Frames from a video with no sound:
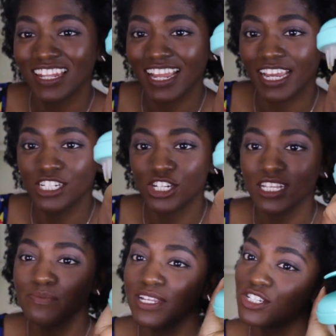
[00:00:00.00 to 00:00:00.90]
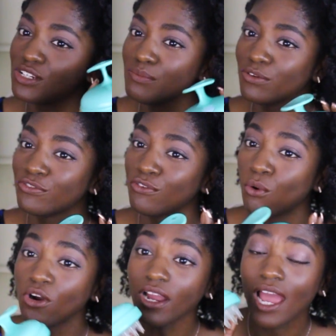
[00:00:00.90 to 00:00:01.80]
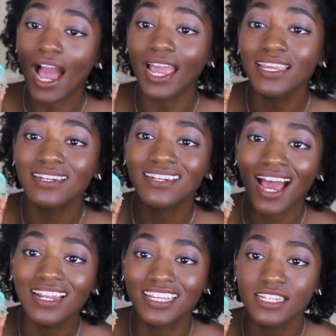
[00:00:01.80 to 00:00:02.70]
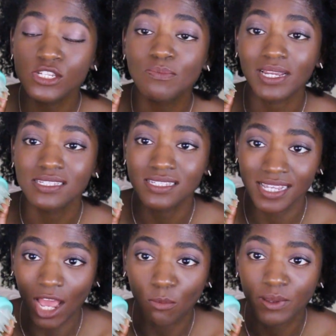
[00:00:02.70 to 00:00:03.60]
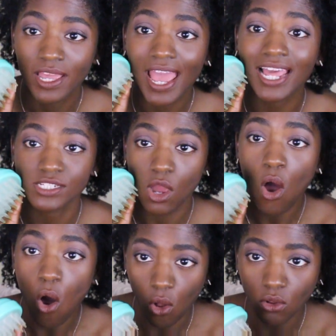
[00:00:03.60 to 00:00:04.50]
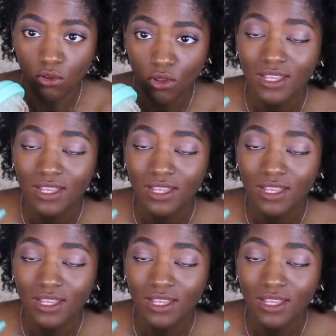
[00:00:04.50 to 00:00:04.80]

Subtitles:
Like I just mentioned before, I cannot get to my scalp at all.